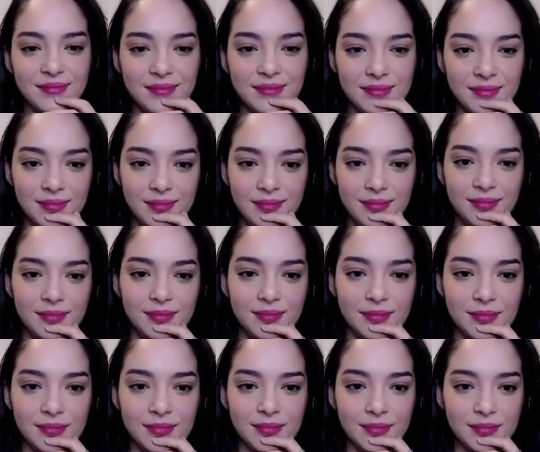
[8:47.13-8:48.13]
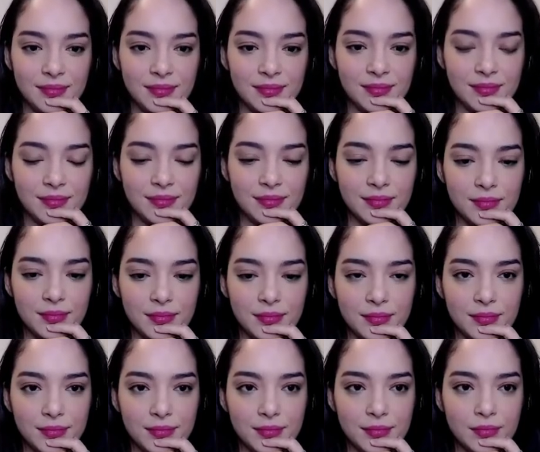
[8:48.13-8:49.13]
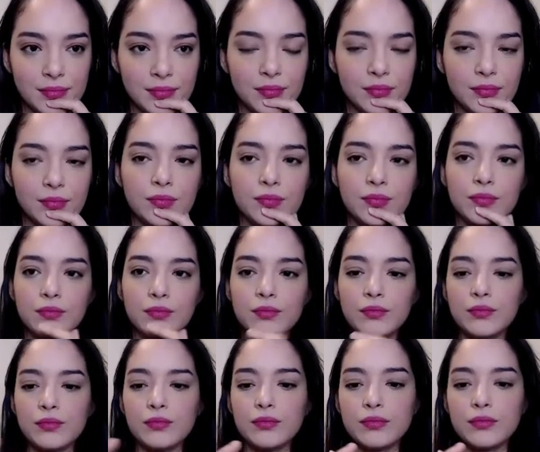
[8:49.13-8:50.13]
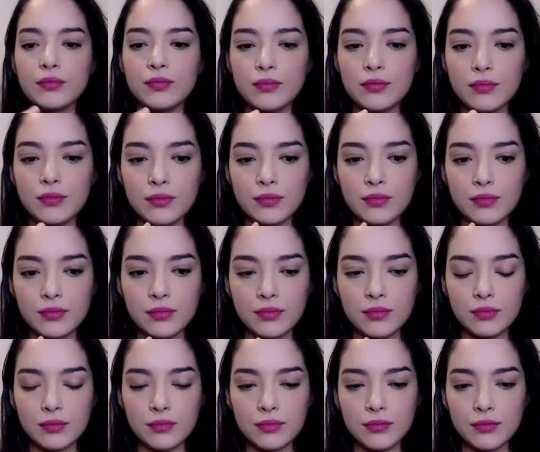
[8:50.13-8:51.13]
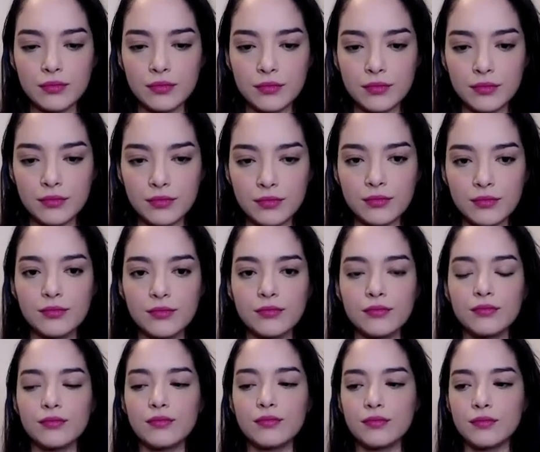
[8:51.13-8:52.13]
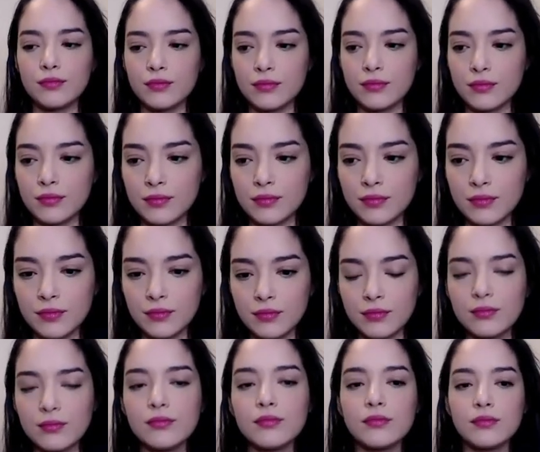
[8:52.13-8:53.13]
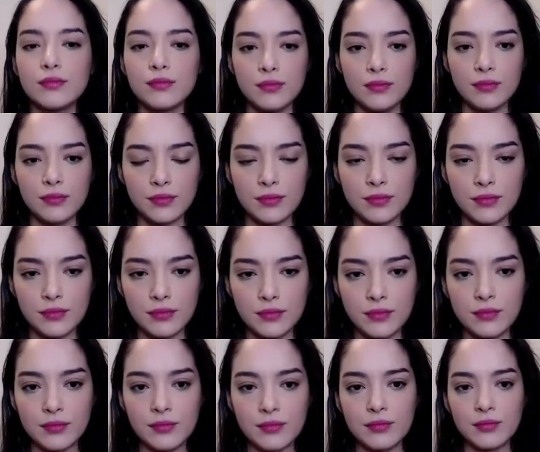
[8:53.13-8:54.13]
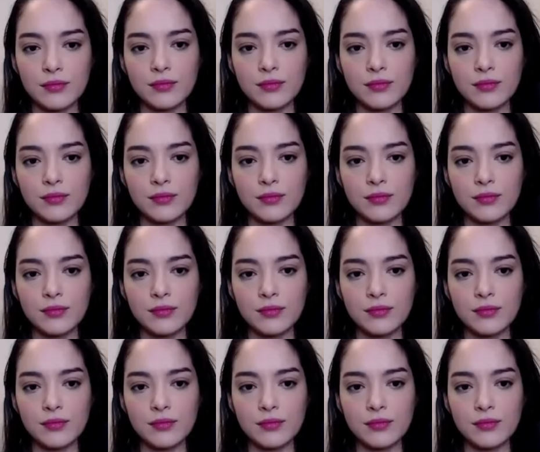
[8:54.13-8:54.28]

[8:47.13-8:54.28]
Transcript: (not speaking)